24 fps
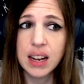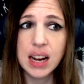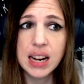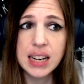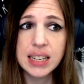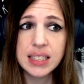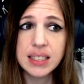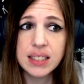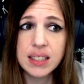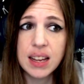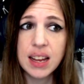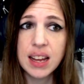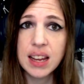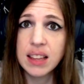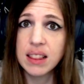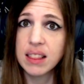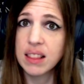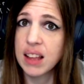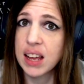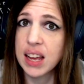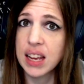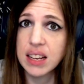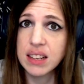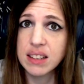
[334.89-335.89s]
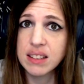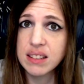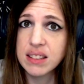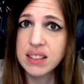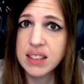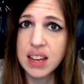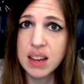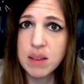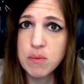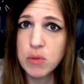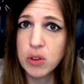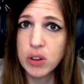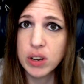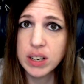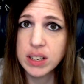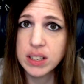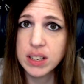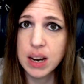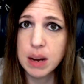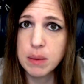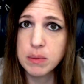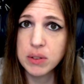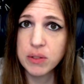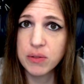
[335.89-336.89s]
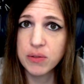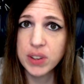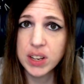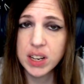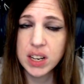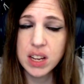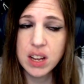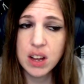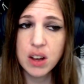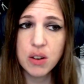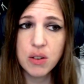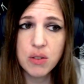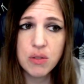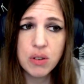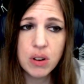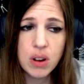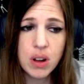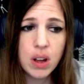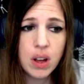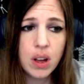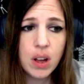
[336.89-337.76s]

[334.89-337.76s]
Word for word: I say it like 10 million times a video.